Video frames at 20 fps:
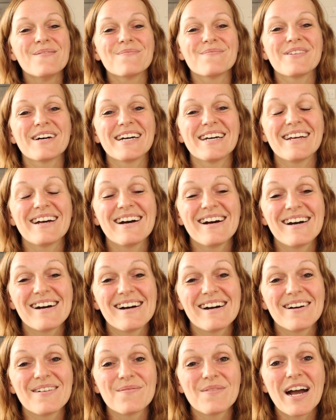But
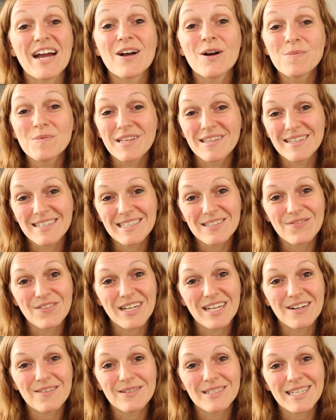I hope that this
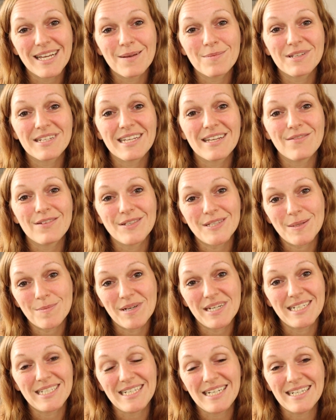video was able to give you some
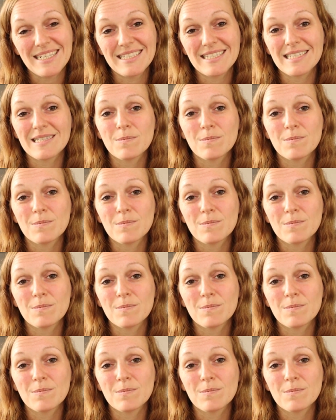ideas,